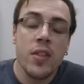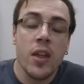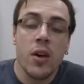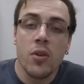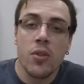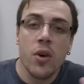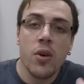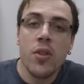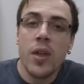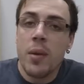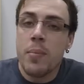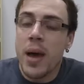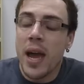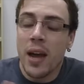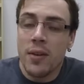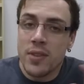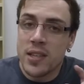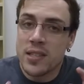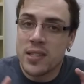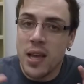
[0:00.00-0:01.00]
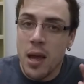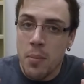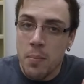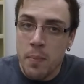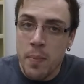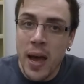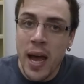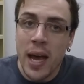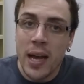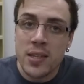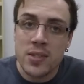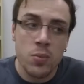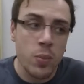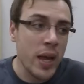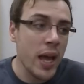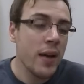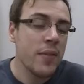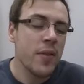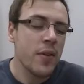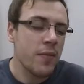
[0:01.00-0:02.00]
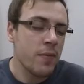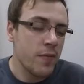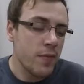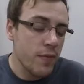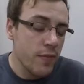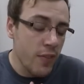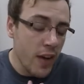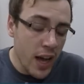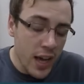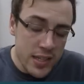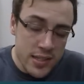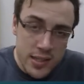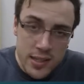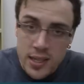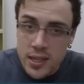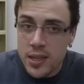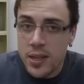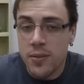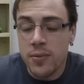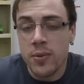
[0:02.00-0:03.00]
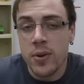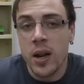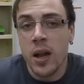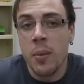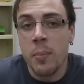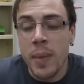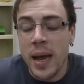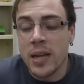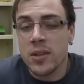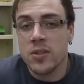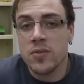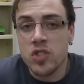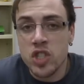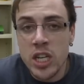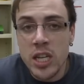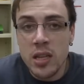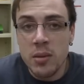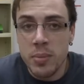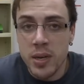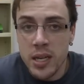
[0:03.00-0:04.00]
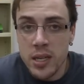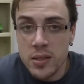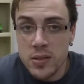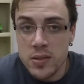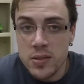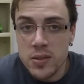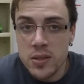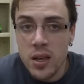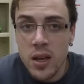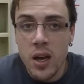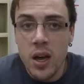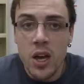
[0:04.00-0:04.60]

although they may have the same mass, we have a vastly different amount of jelly beans.